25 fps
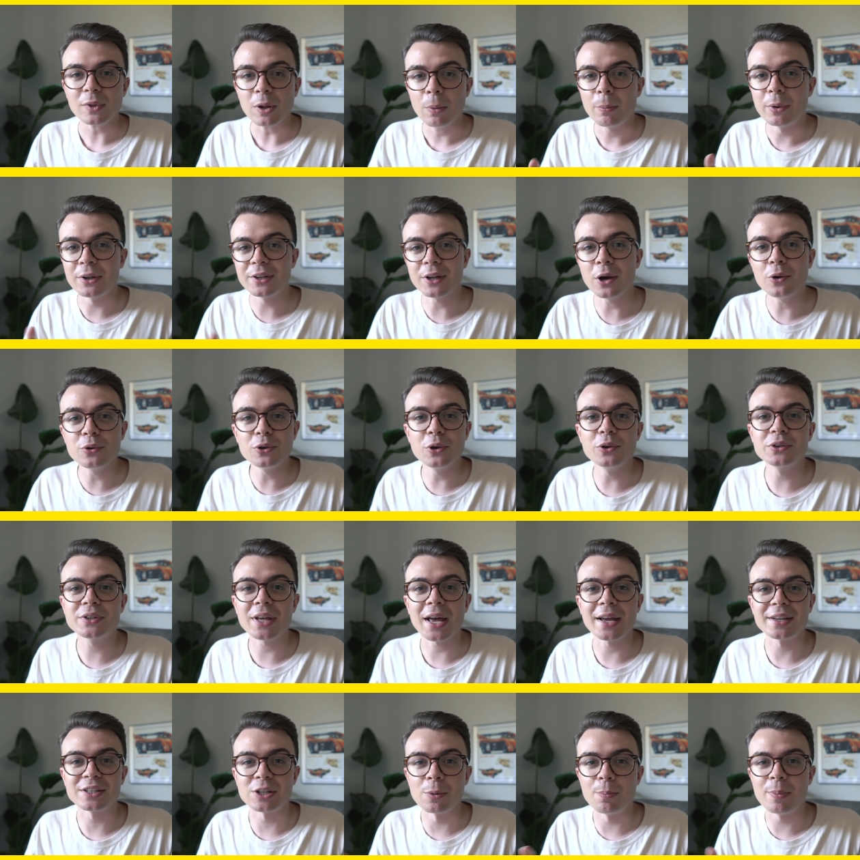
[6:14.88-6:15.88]
but don't use
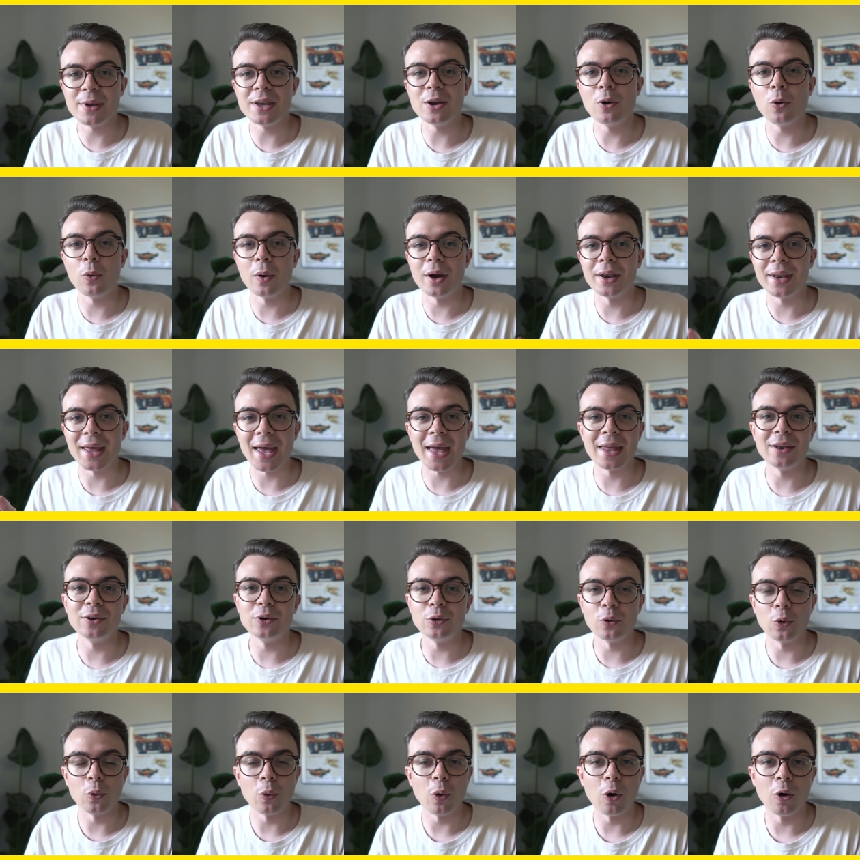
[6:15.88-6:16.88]
that as the be all and
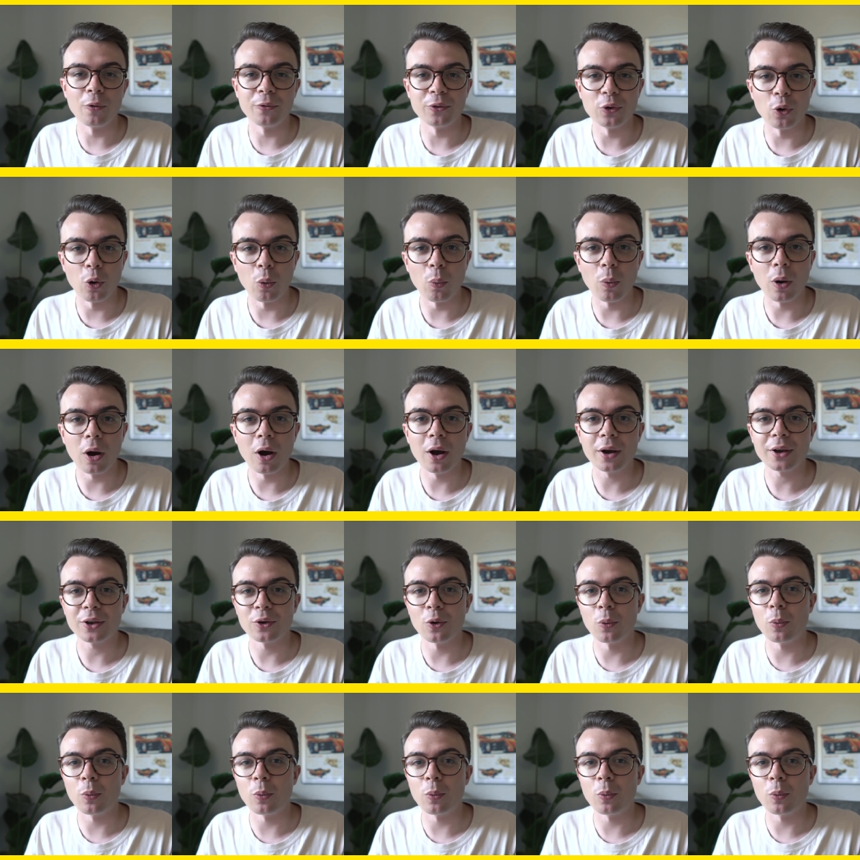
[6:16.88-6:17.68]
end all of your work.